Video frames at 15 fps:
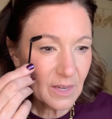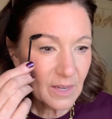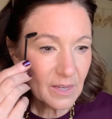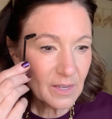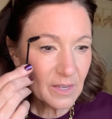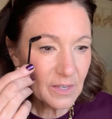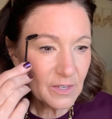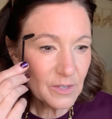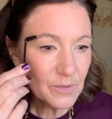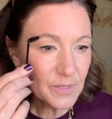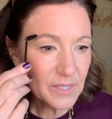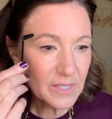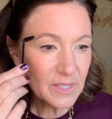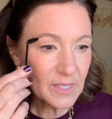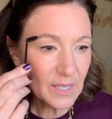can you
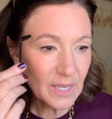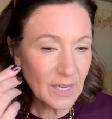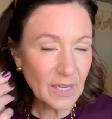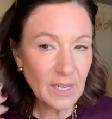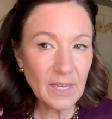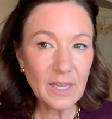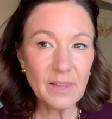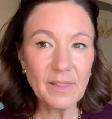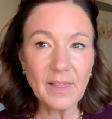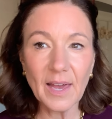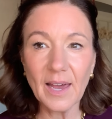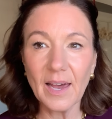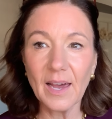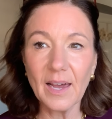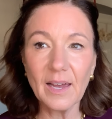see
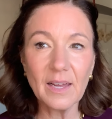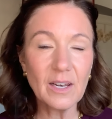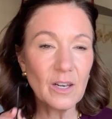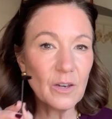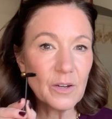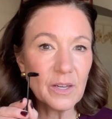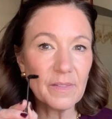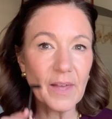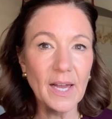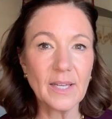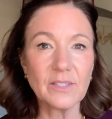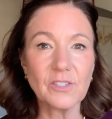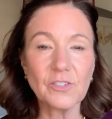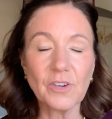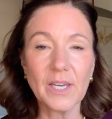there? Look at that
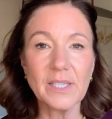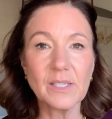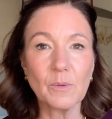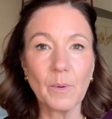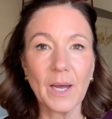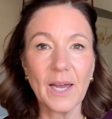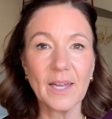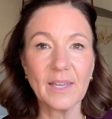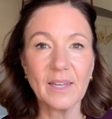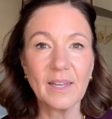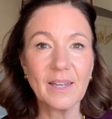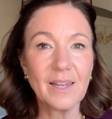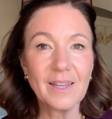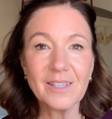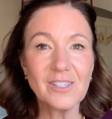straight away.
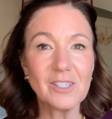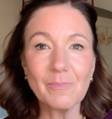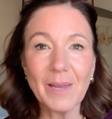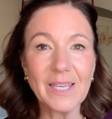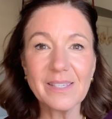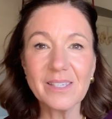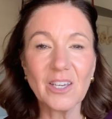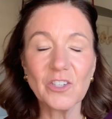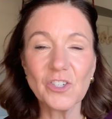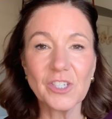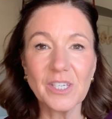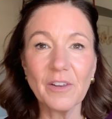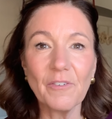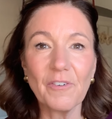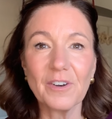It just makes such a
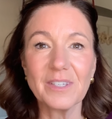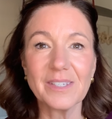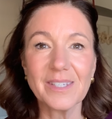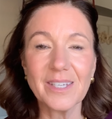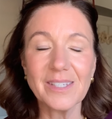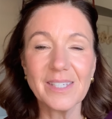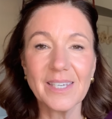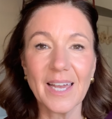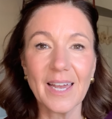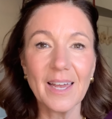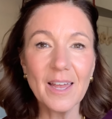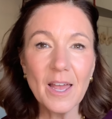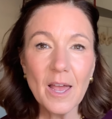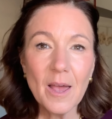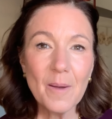difference, doesn't it?
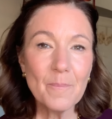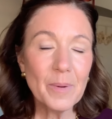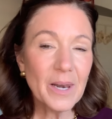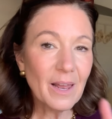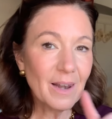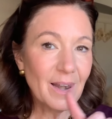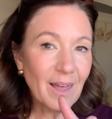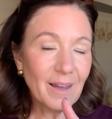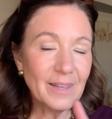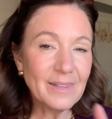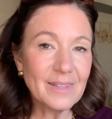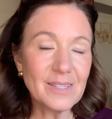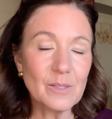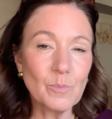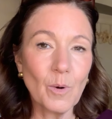But I like
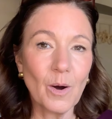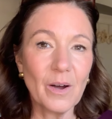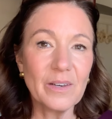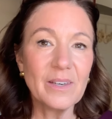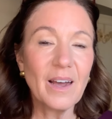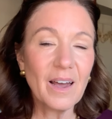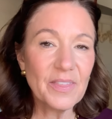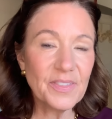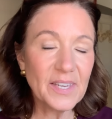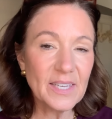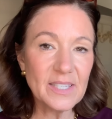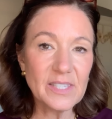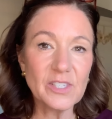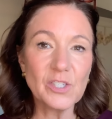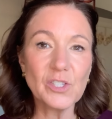this one. I think
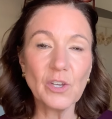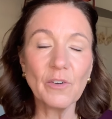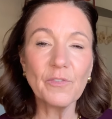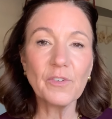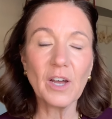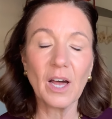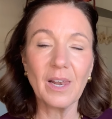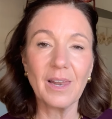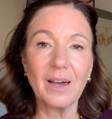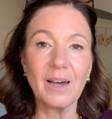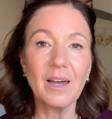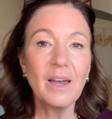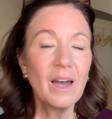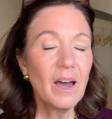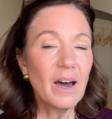it's a soft colour.
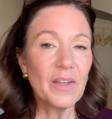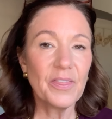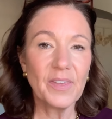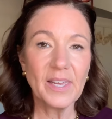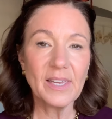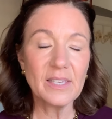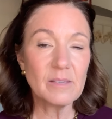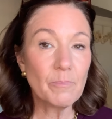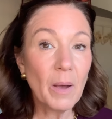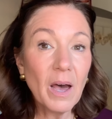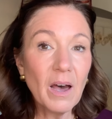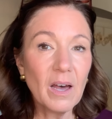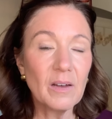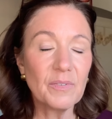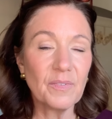I think it's
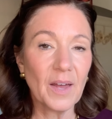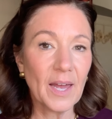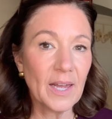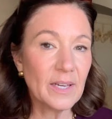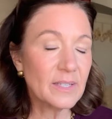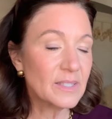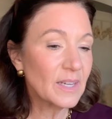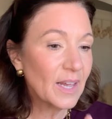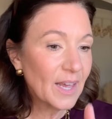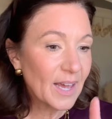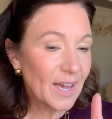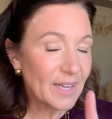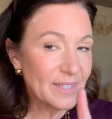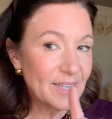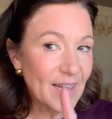perfect.
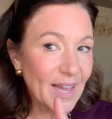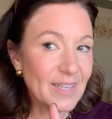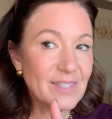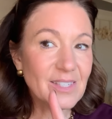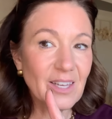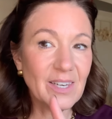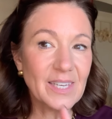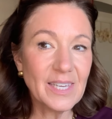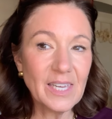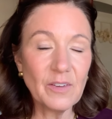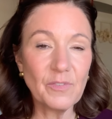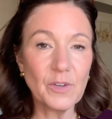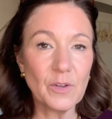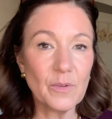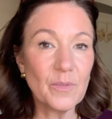And yet it's going to
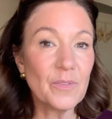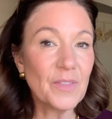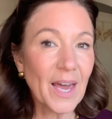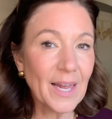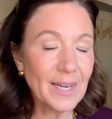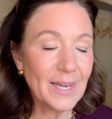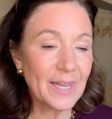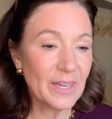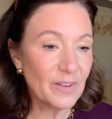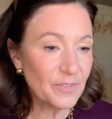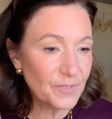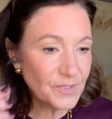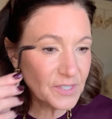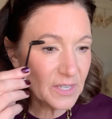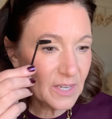give you that
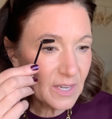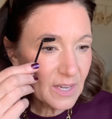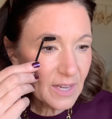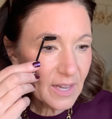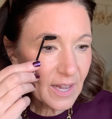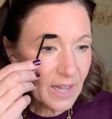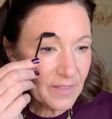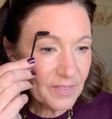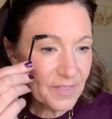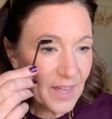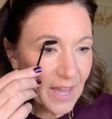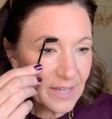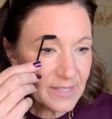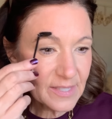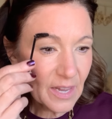lift and
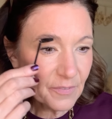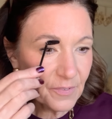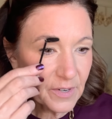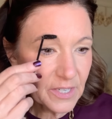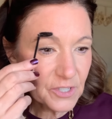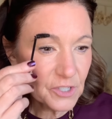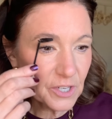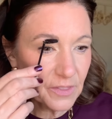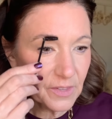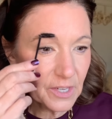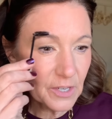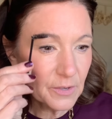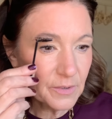that definition that you